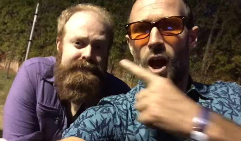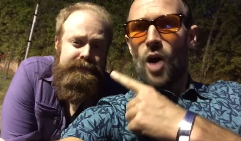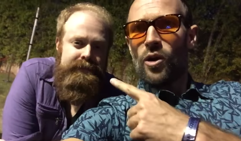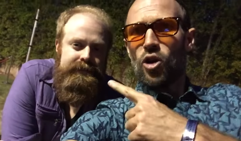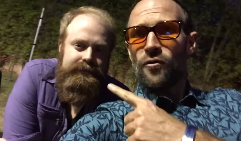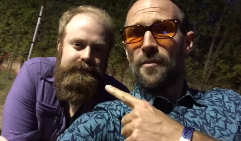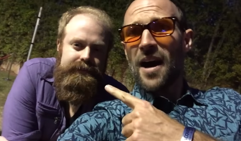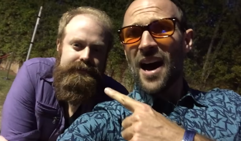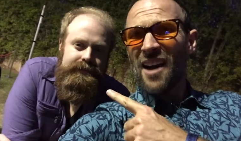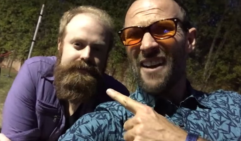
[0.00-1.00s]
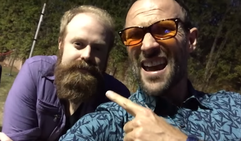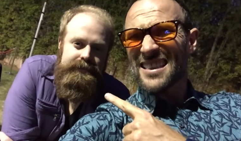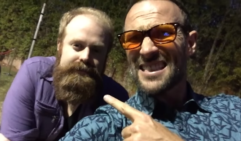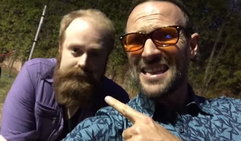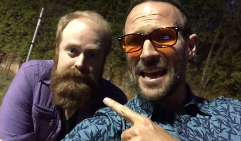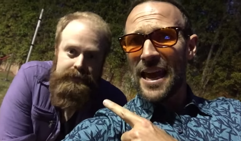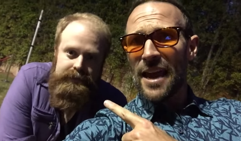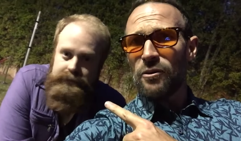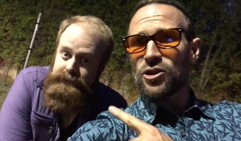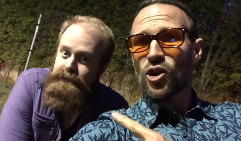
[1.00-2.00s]
Speaker 1: Owen oh, Cook from RSD.
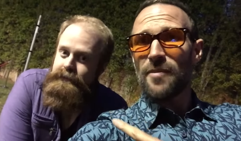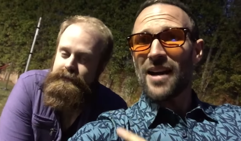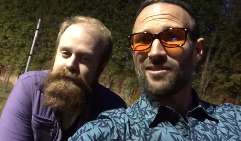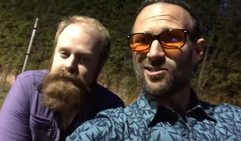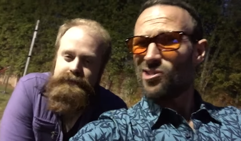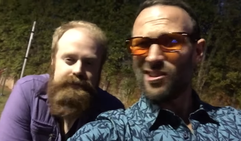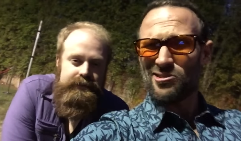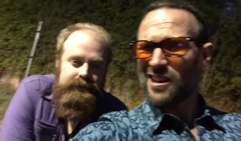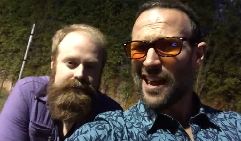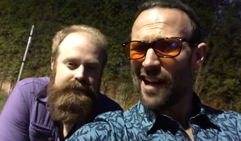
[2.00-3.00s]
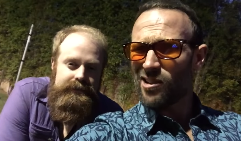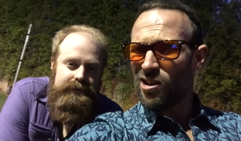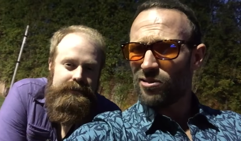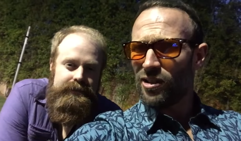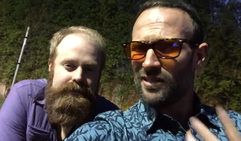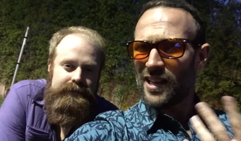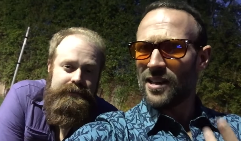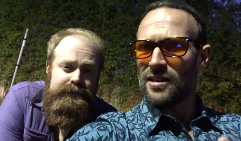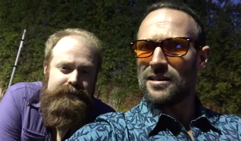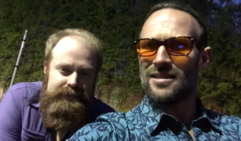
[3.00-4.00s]
We're talking about not drinking alcohol, not the,
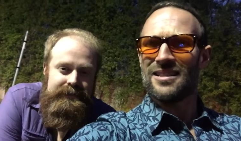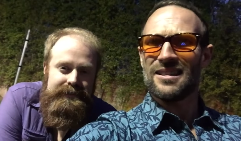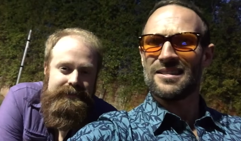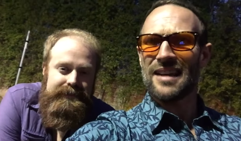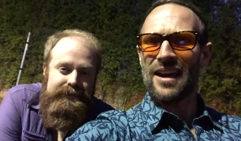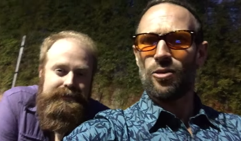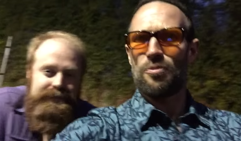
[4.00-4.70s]
the societal